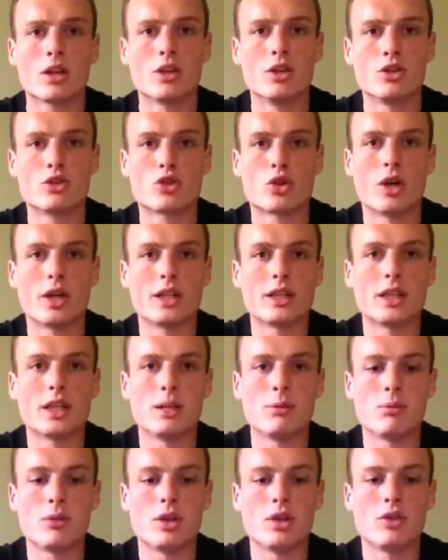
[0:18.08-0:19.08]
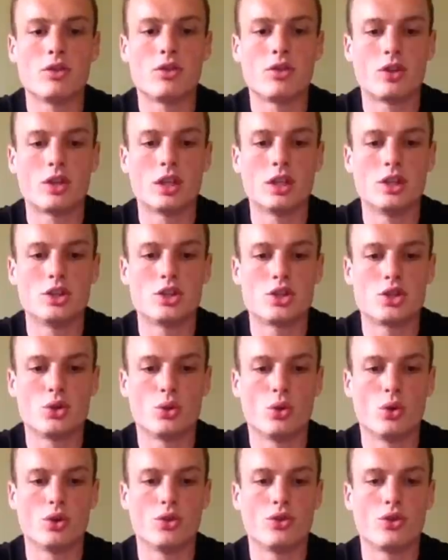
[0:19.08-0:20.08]
gonna try and keep this as
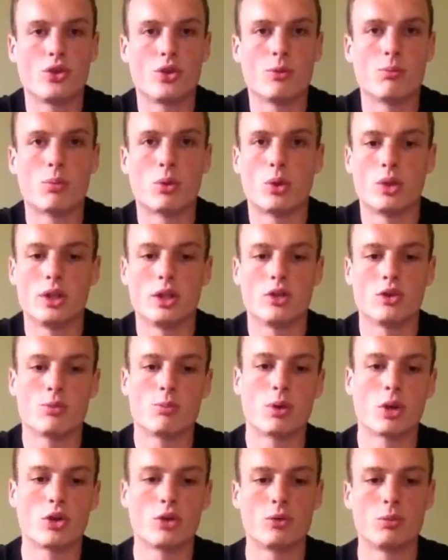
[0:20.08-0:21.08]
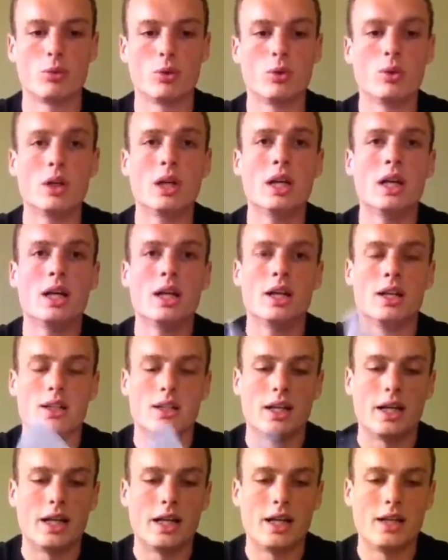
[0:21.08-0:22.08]
short and to the point as possible
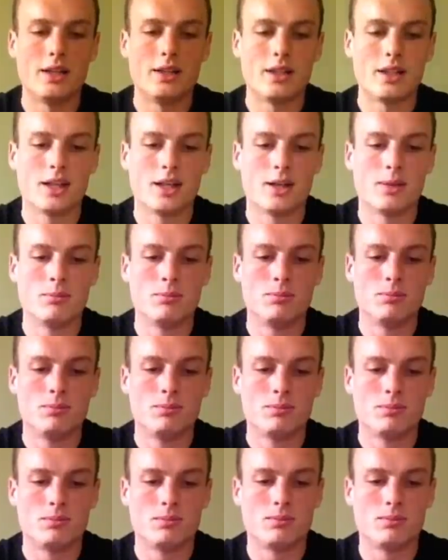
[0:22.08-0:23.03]
and um,